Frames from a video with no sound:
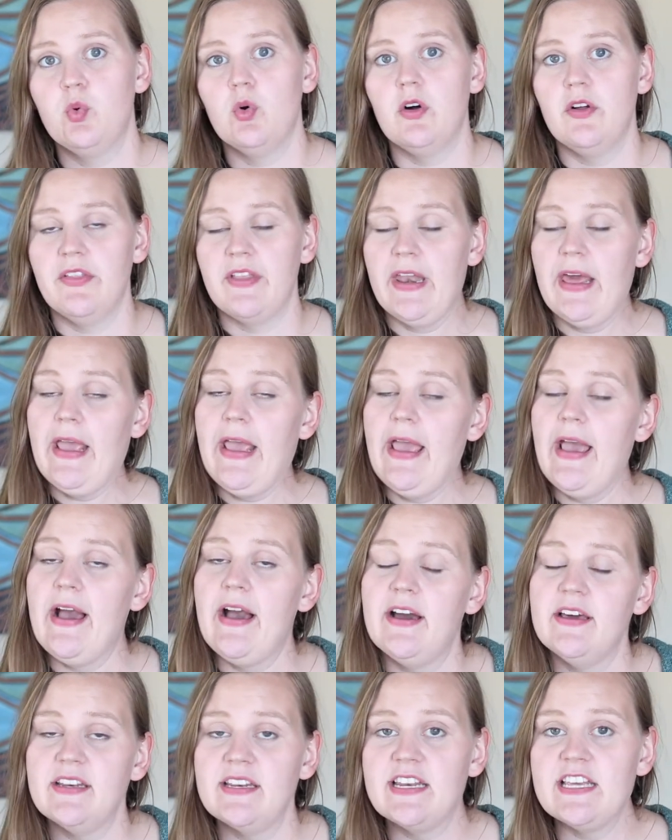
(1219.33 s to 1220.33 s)
wool that I
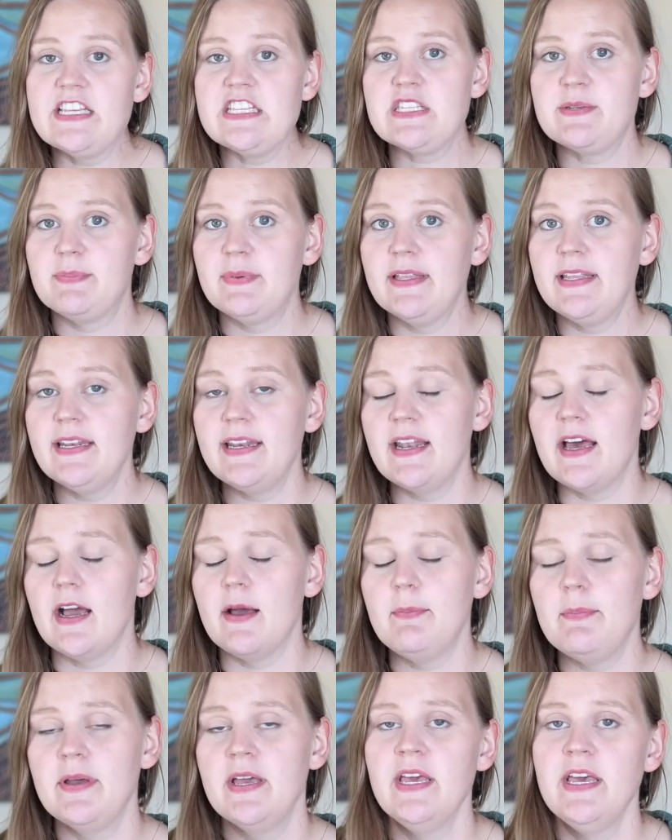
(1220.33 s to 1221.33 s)
had, and I split it
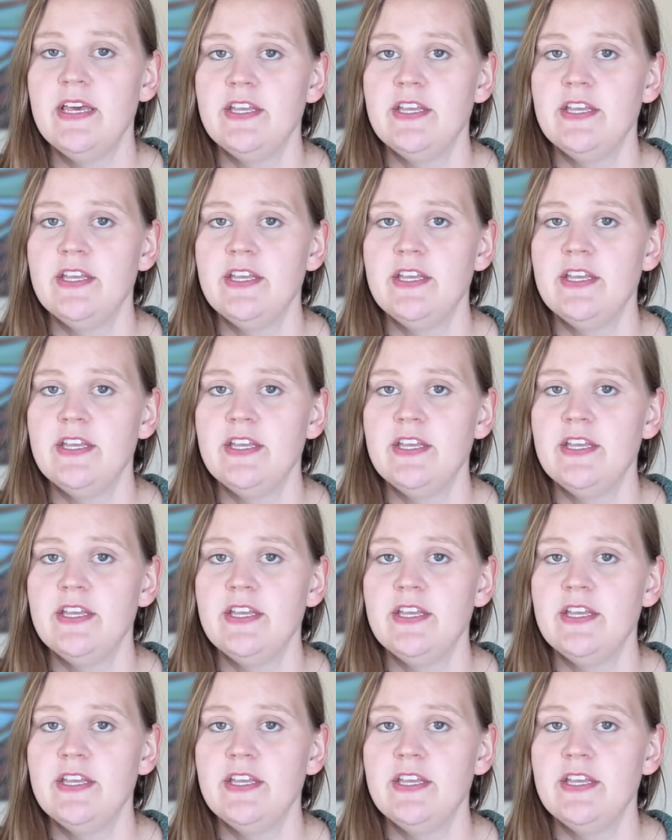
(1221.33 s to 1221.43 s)
up